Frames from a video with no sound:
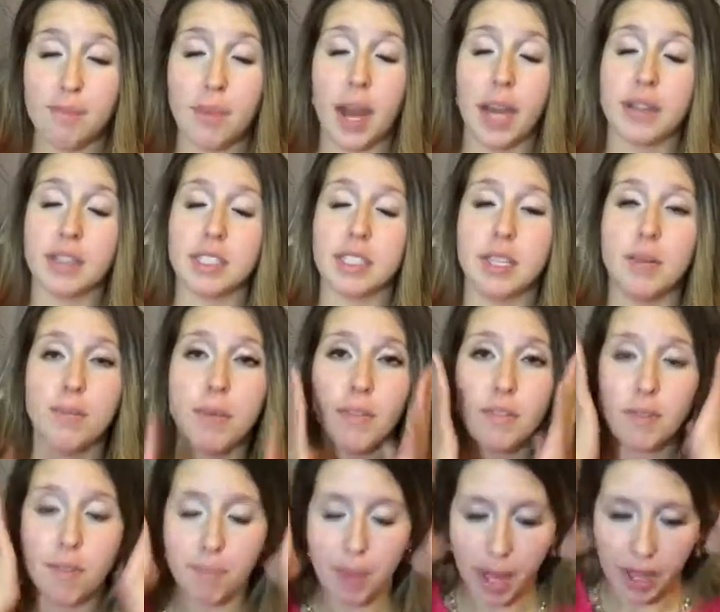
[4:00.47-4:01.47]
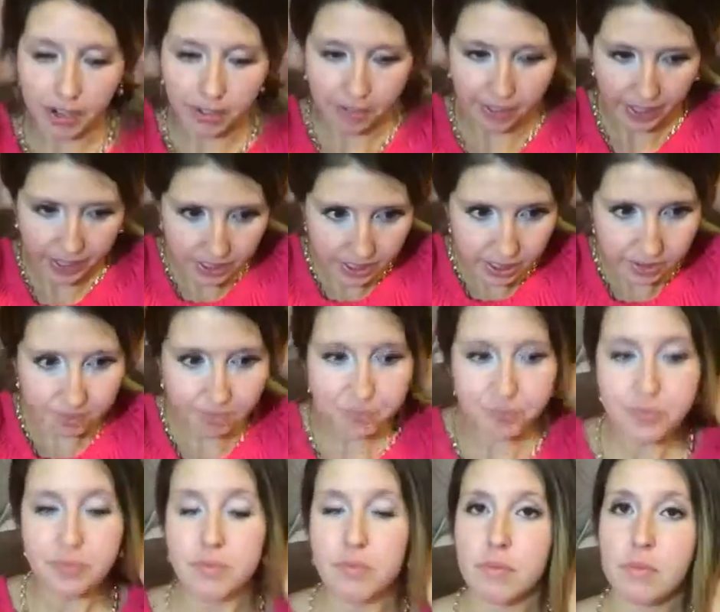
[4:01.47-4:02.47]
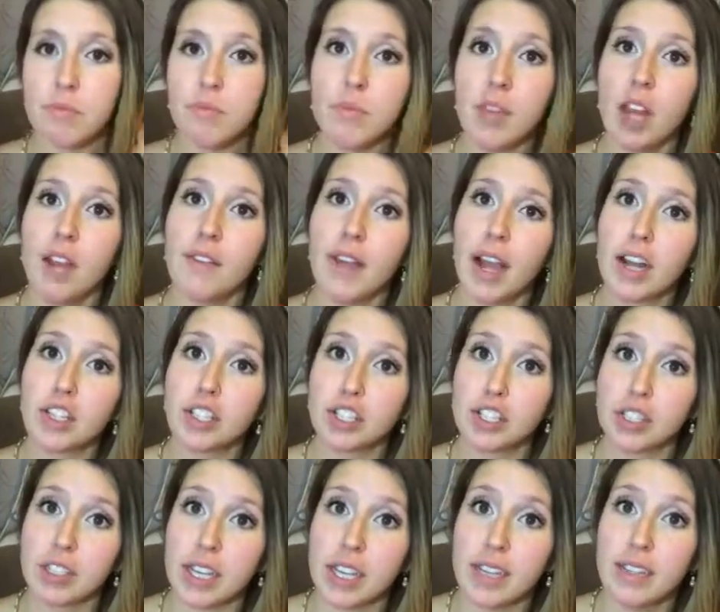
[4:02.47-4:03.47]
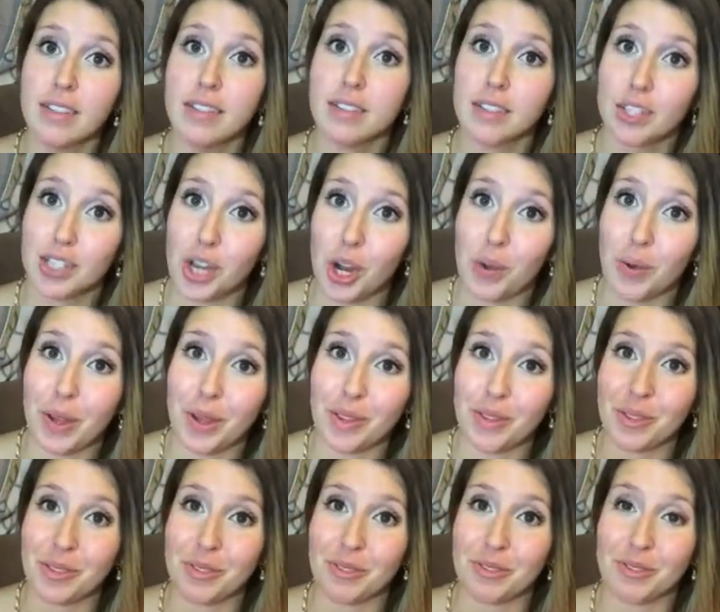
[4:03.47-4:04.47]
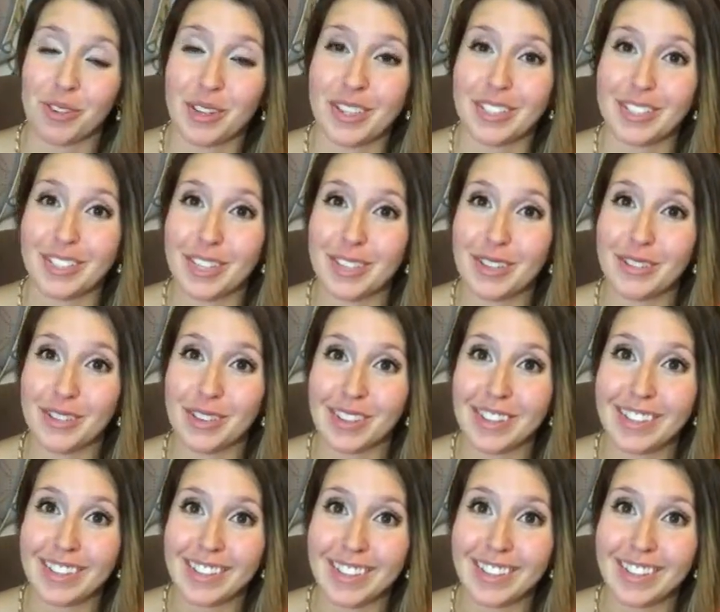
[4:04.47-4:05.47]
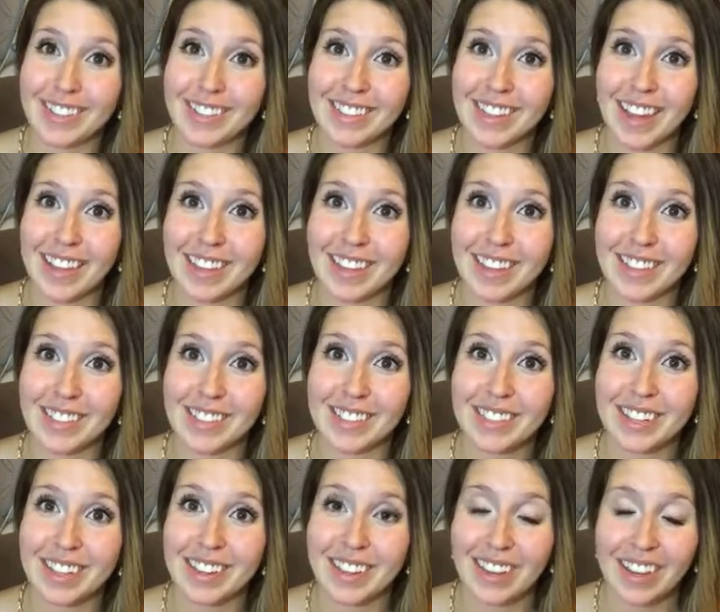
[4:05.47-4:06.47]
But some of the benefits of actually going gluten-free and dairy-free, let's get into that list.